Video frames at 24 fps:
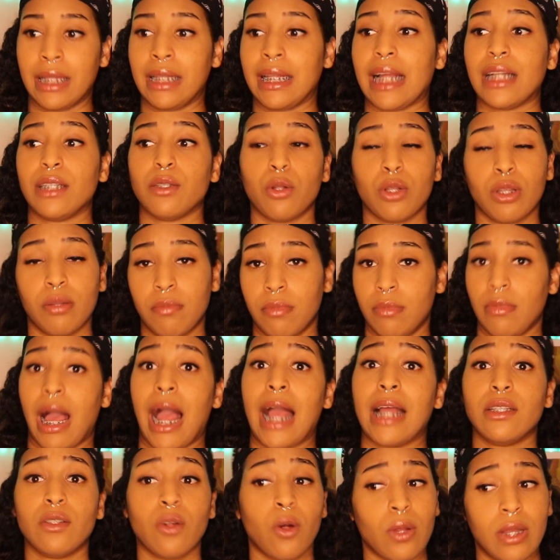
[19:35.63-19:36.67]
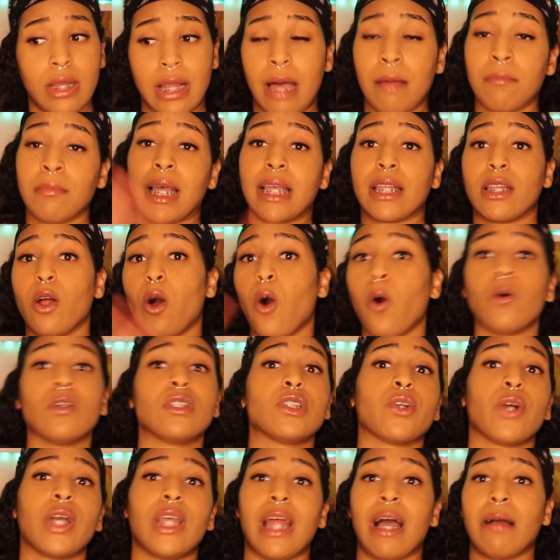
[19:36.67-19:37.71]
And I told them like the whole
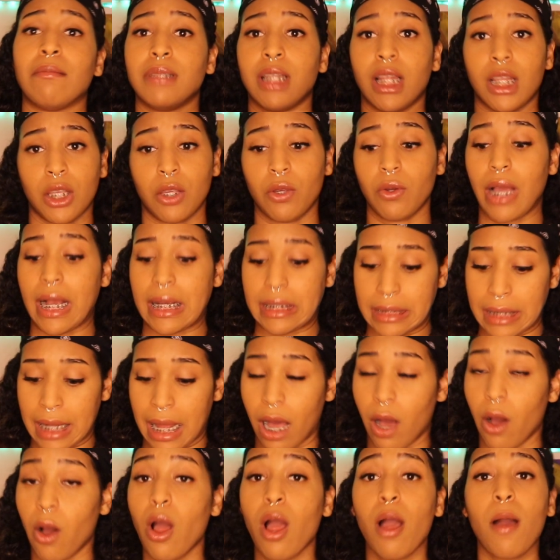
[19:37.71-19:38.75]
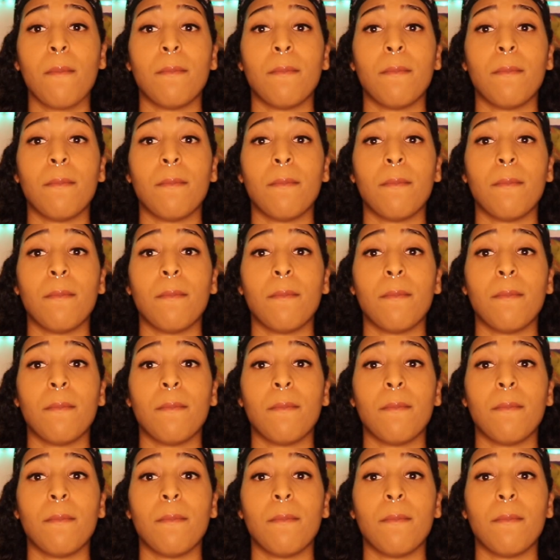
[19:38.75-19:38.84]
story that I'm telling you guys now,